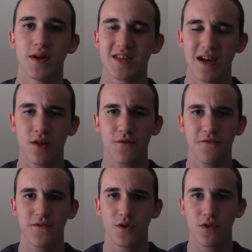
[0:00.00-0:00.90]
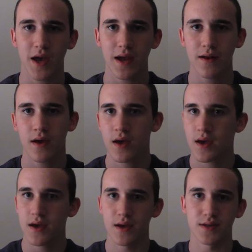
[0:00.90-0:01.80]
10 Cloverfield Lane,
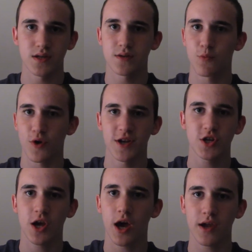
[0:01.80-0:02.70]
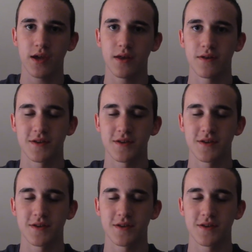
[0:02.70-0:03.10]
it's more Hitchcockian,